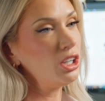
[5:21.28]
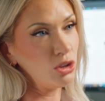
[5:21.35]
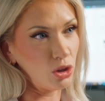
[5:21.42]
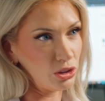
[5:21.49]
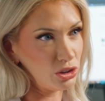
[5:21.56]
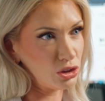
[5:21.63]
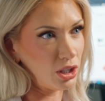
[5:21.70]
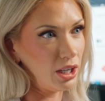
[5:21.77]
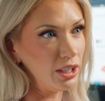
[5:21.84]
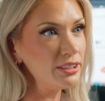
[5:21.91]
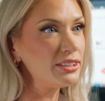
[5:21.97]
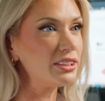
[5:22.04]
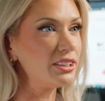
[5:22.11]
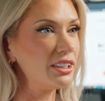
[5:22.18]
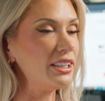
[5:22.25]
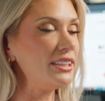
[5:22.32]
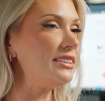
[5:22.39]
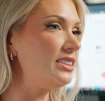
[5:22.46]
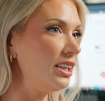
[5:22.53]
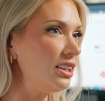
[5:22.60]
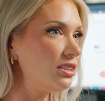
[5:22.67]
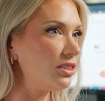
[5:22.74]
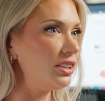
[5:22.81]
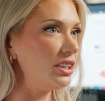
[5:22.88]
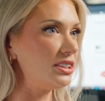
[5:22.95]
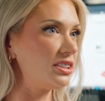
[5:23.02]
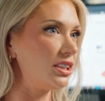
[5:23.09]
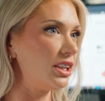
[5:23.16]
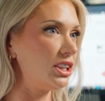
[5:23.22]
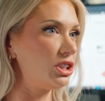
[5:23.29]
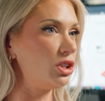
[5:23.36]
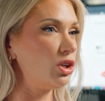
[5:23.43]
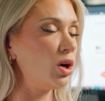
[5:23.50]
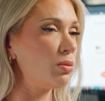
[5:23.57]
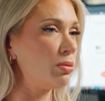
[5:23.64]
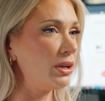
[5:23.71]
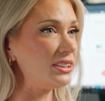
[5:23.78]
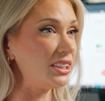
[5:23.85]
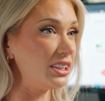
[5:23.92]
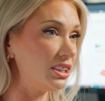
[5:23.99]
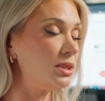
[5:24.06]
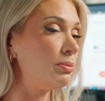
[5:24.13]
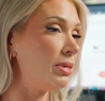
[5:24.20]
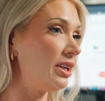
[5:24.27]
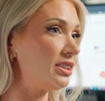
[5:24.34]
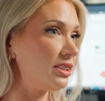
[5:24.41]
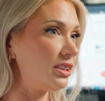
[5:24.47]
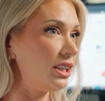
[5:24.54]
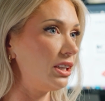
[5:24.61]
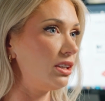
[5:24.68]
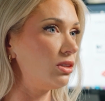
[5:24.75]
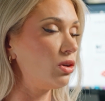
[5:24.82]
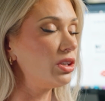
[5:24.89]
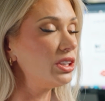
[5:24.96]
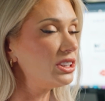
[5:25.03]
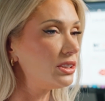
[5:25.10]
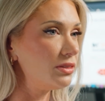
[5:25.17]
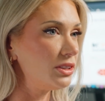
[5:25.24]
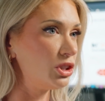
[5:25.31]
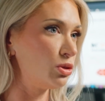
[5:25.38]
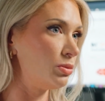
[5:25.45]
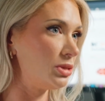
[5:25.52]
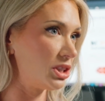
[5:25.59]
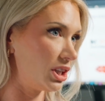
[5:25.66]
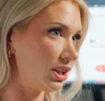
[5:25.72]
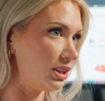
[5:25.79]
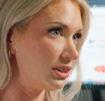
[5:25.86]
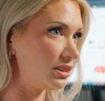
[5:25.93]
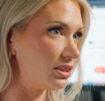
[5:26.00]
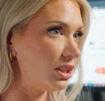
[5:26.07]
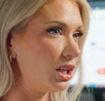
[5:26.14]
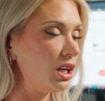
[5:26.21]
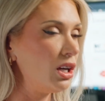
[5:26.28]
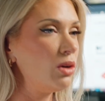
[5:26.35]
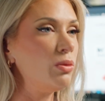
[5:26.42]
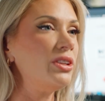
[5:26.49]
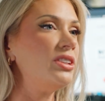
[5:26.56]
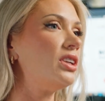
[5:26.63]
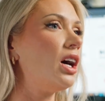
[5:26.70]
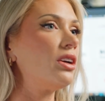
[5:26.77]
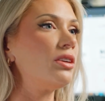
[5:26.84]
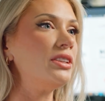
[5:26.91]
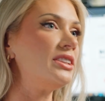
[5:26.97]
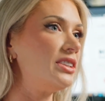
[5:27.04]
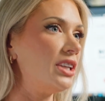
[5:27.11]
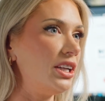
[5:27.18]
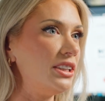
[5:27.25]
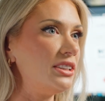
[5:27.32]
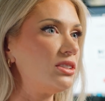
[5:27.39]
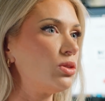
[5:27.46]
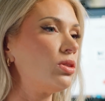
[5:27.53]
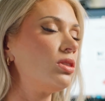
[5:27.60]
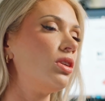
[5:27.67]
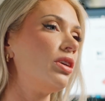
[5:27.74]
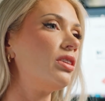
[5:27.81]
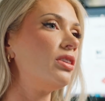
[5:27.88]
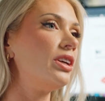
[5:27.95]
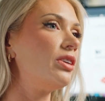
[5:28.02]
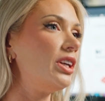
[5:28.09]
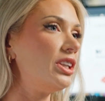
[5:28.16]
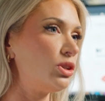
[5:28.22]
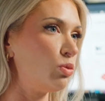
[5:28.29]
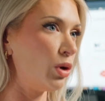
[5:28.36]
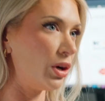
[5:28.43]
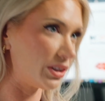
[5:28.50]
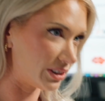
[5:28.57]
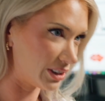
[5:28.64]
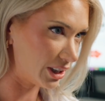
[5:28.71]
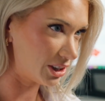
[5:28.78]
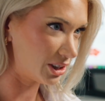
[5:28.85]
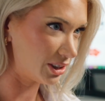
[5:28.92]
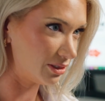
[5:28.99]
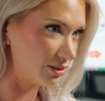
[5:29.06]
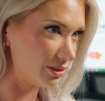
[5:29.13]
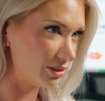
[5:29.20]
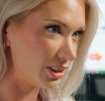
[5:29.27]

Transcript: In contrast, a standalone installation operates independently on individual machines, with data and settings stored locally on each workstation.